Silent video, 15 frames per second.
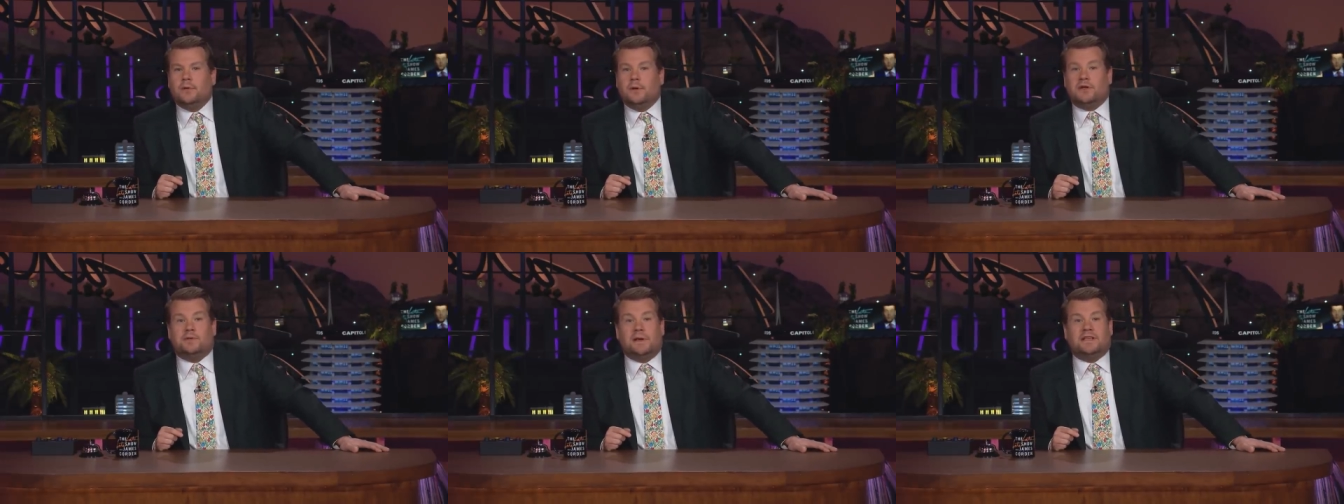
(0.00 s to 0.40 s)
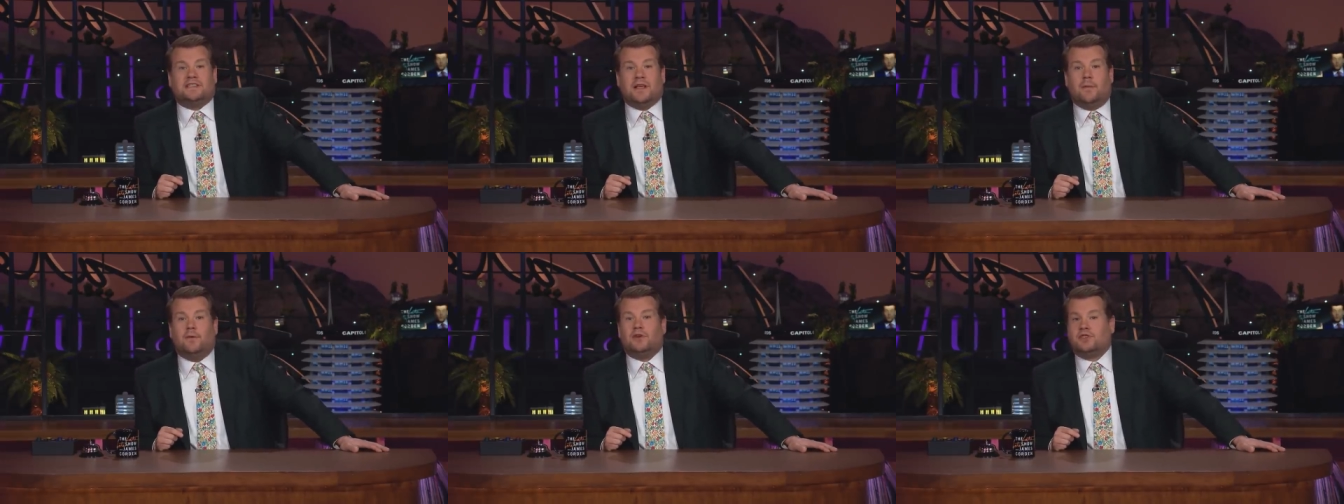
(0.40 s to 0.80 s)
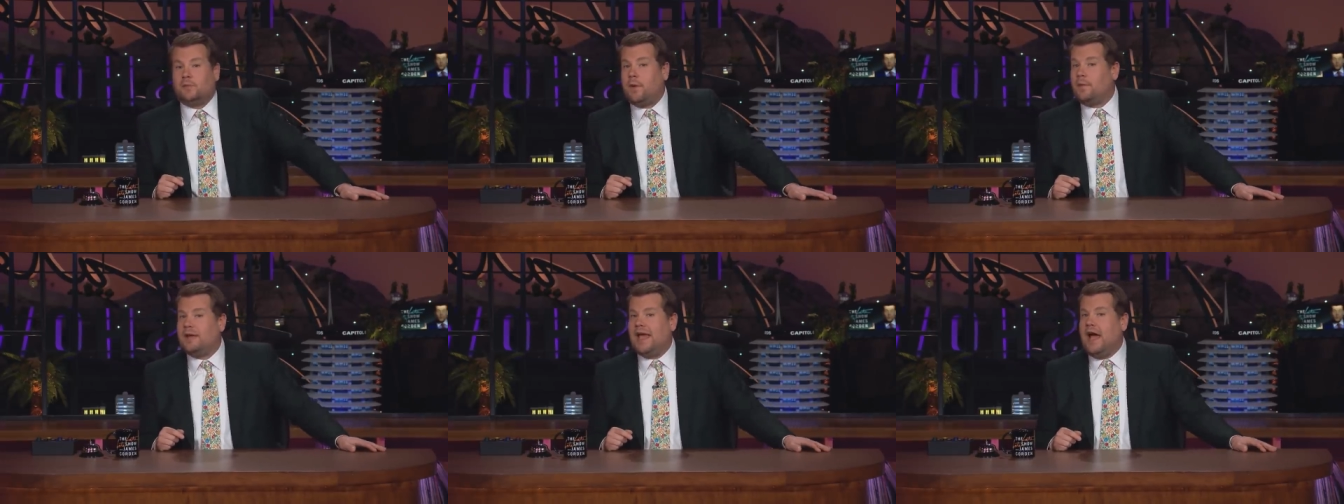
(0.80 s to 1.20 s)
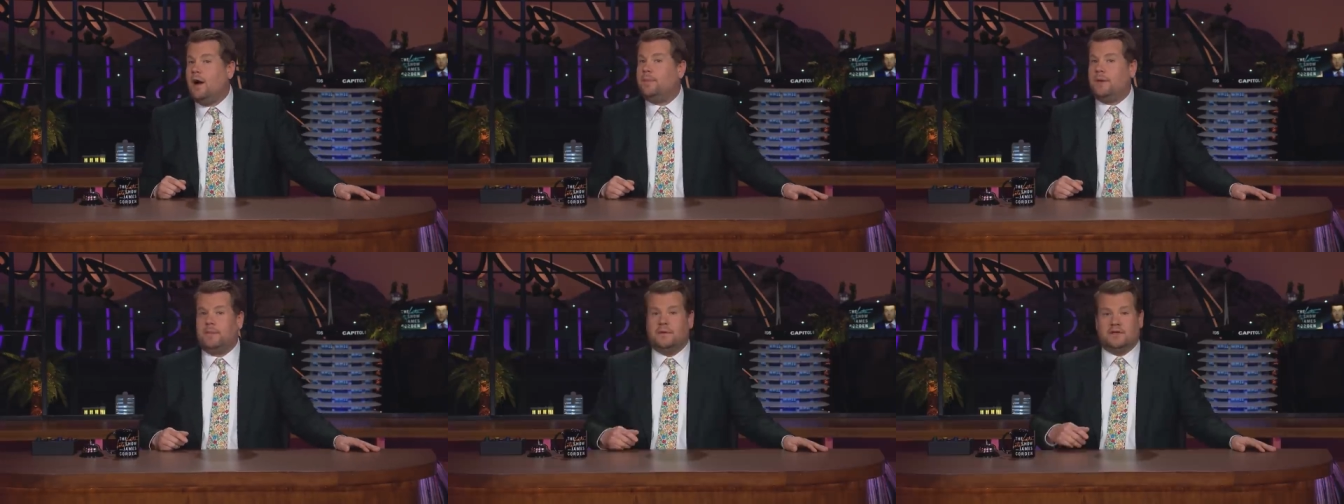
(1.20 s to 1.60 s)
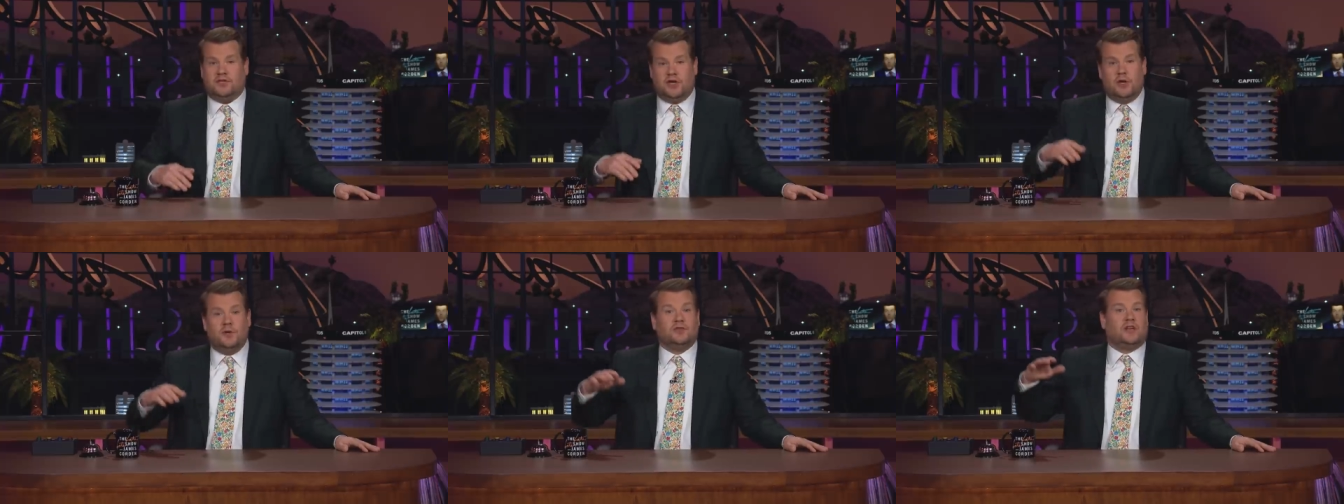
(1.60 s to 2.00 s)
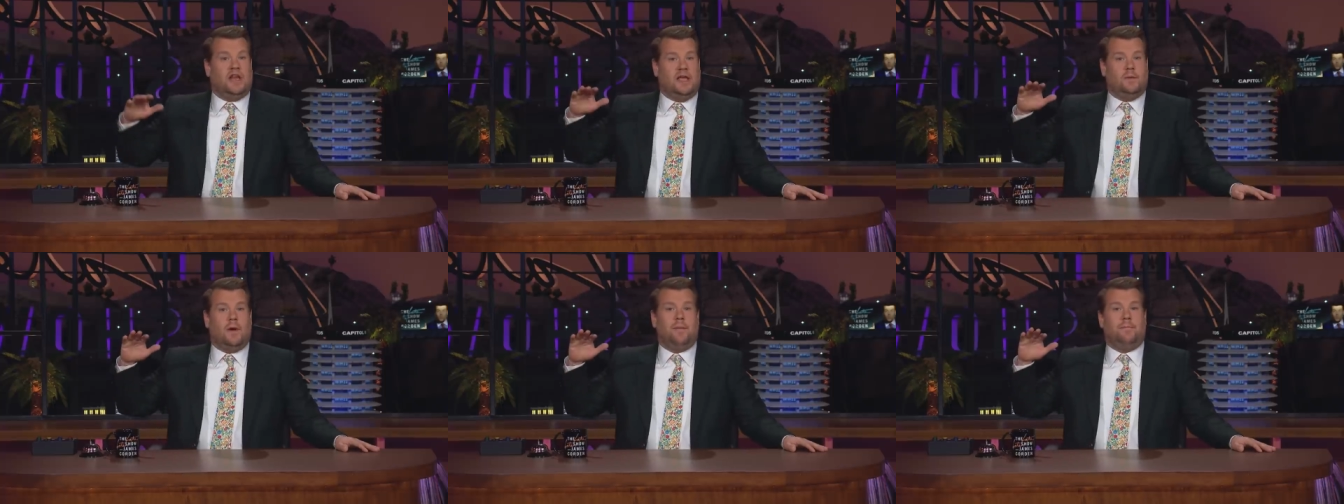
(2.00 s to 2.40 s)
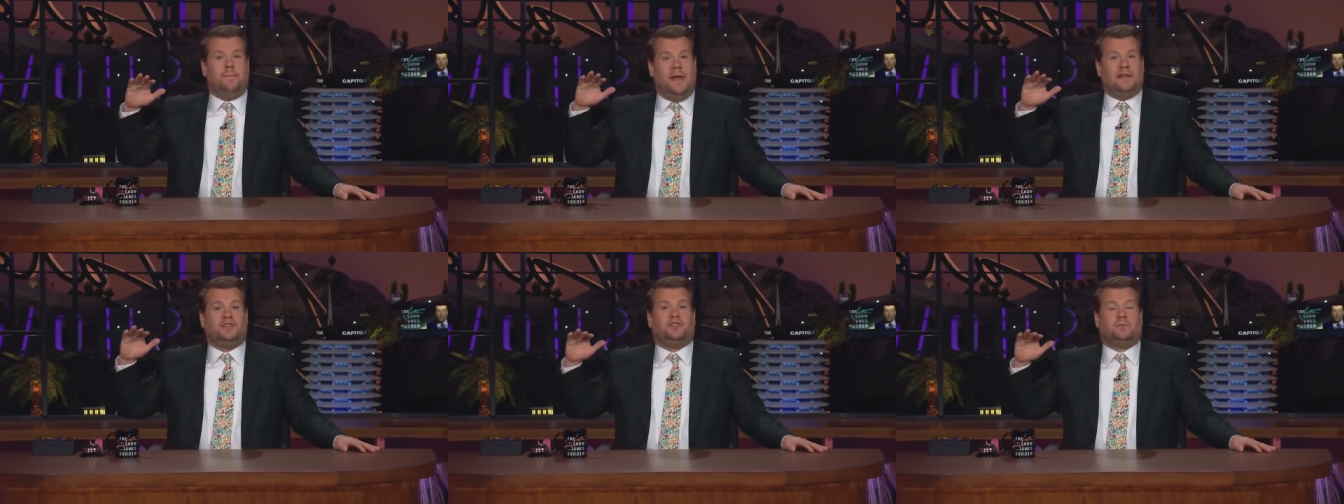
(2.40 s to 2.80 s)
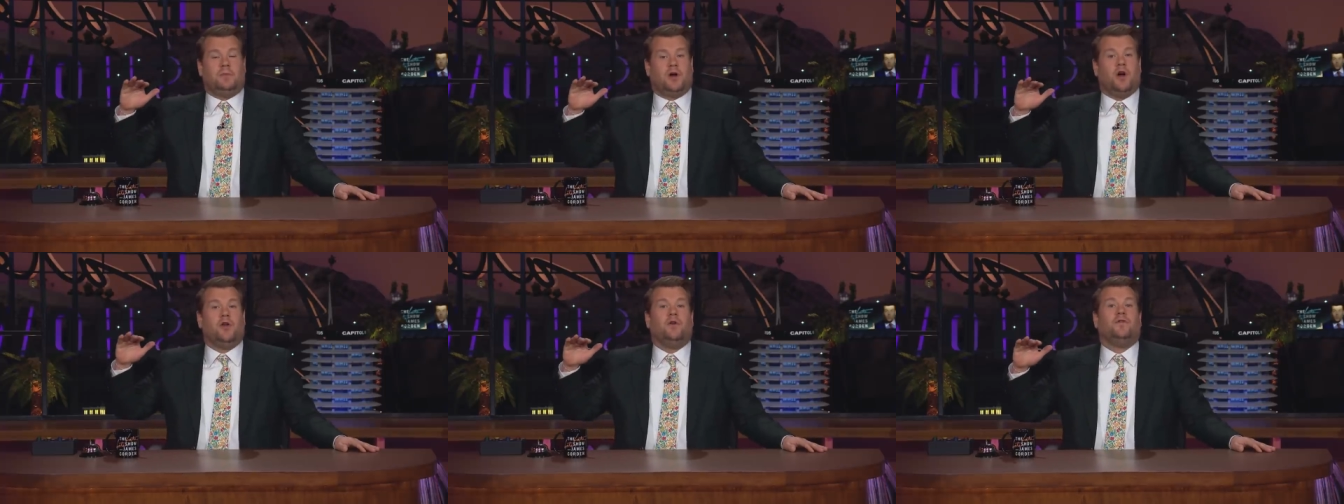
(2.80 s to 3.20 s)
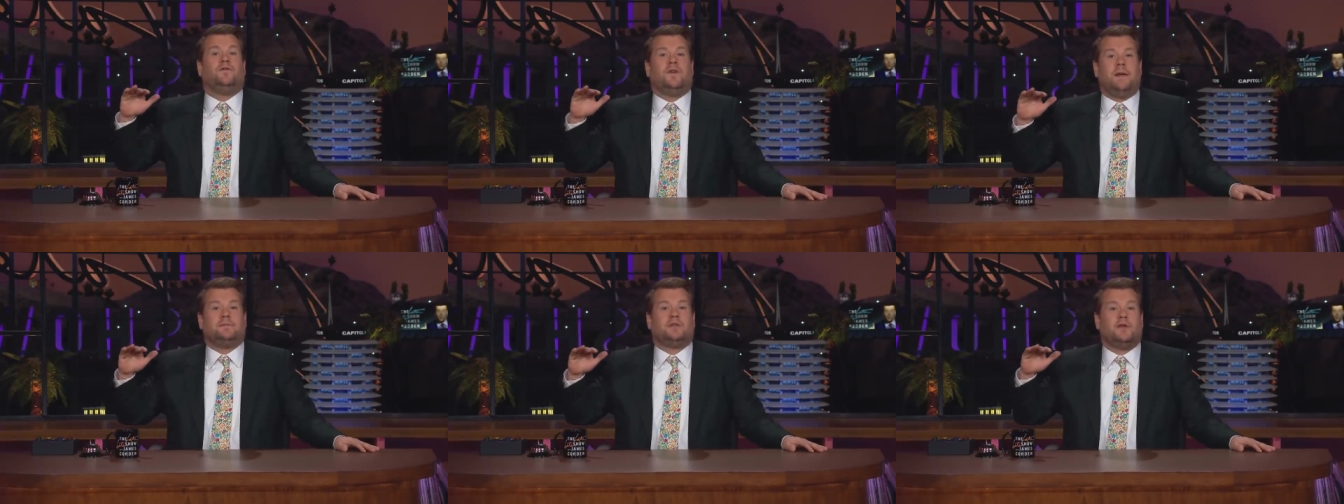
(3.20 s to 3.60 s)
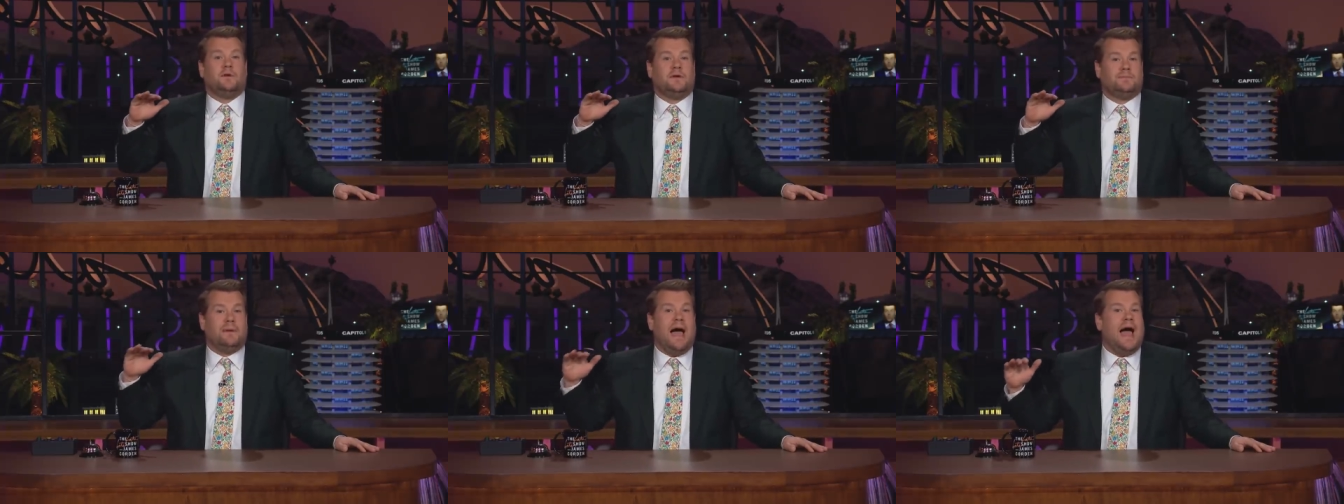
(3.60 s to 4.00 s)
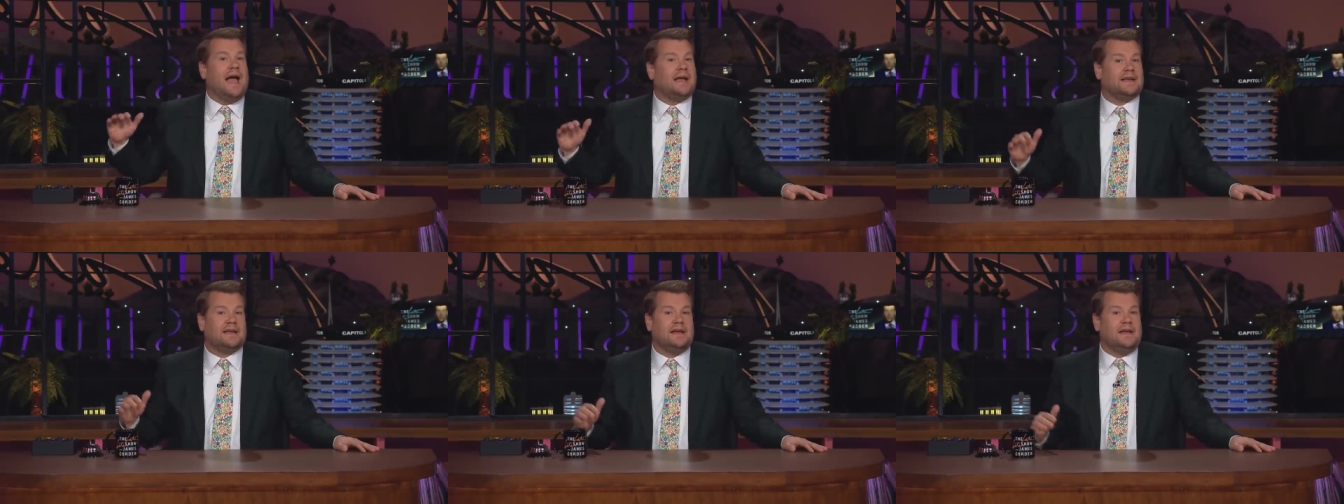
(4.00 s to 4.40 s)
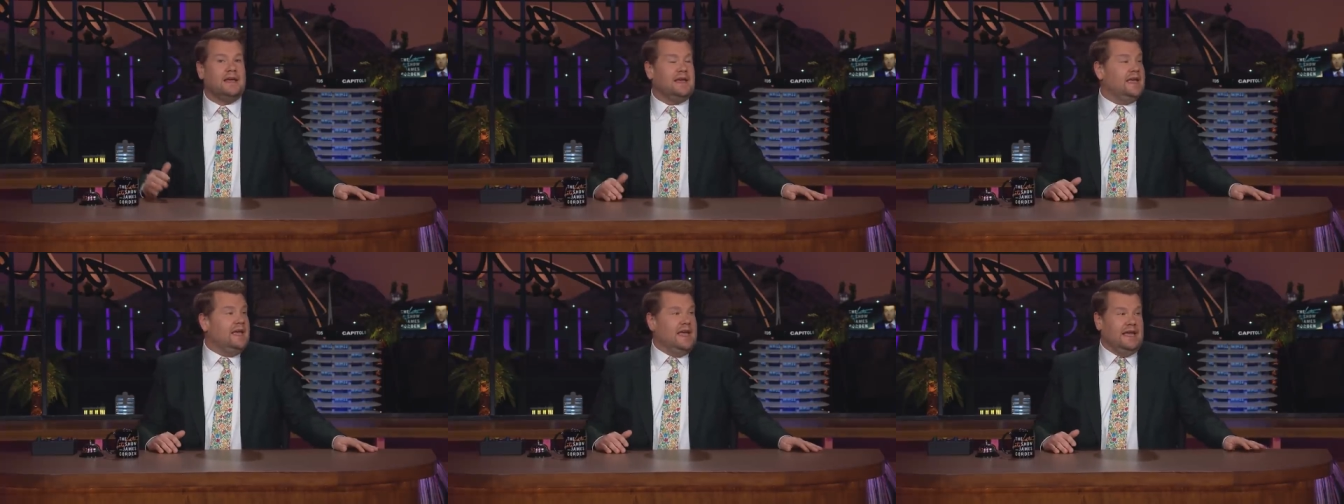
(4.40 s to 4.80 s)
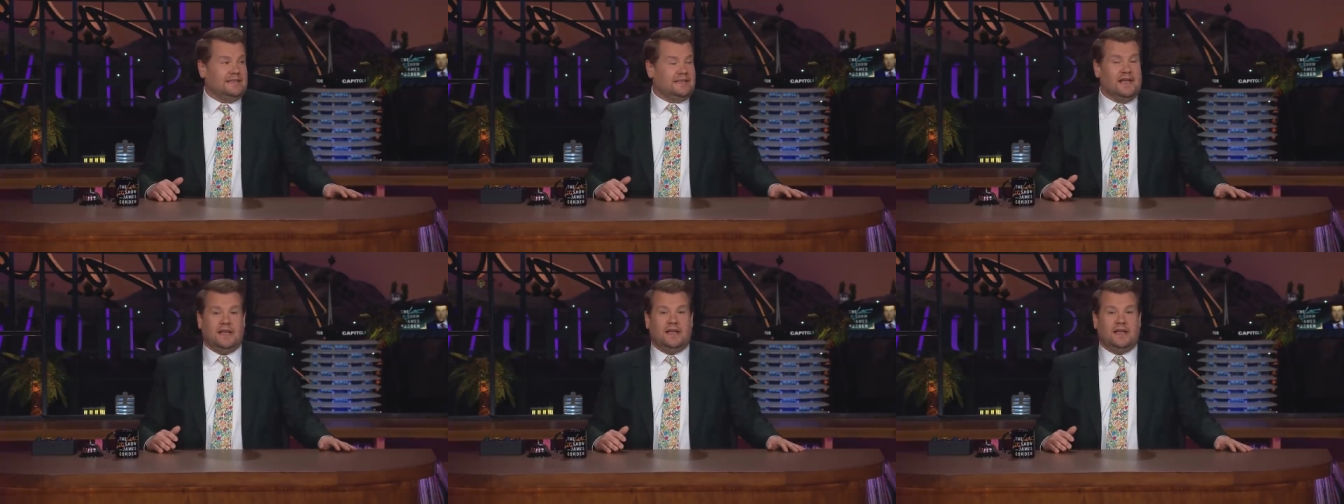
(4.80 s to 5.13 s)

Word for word: which means someone should probably help him, because usually when Mitch McConnell flips onto his back, it's...